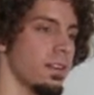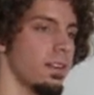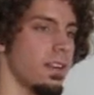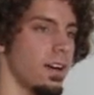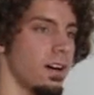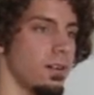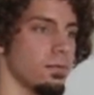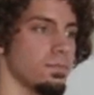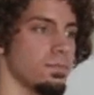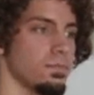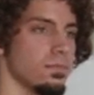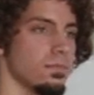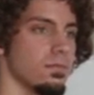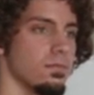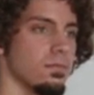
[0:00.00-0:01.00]
Now,
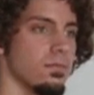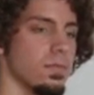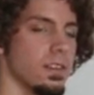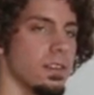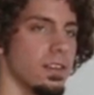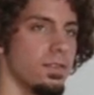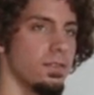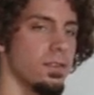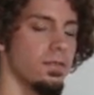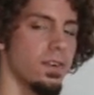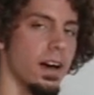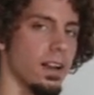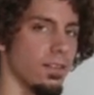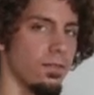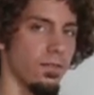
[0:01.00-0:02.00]
if you've
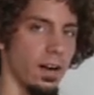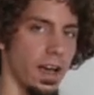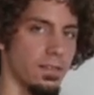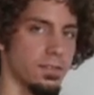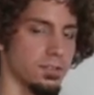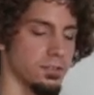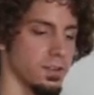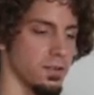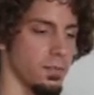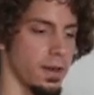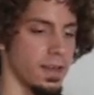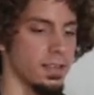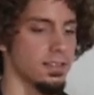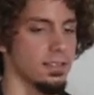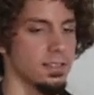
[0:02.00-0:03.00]
got a 5-string
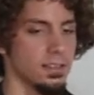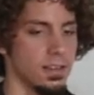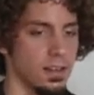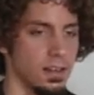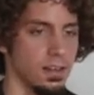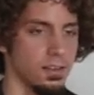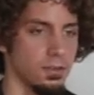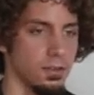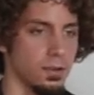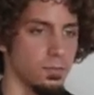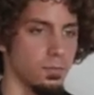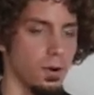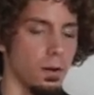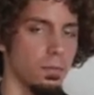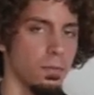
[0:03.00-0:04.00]
bass, you
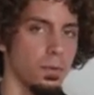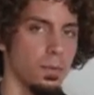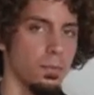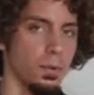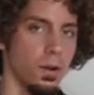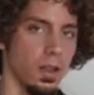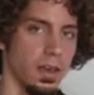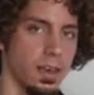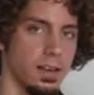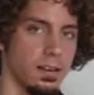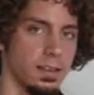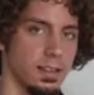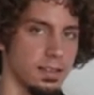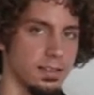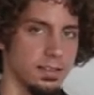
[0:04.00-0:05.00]
could probably play it
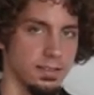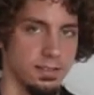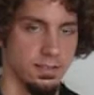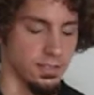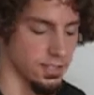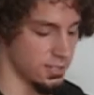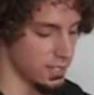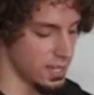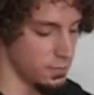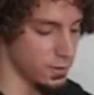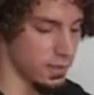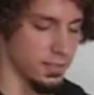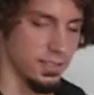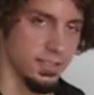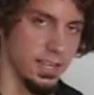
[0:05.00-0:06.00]
and just keep it
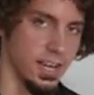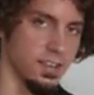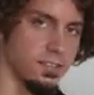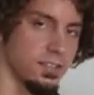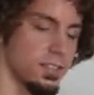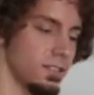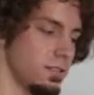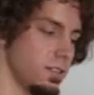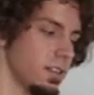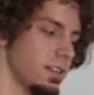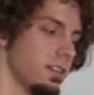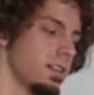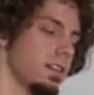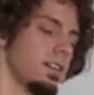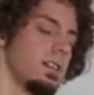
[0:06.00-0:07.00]
in standard tuning.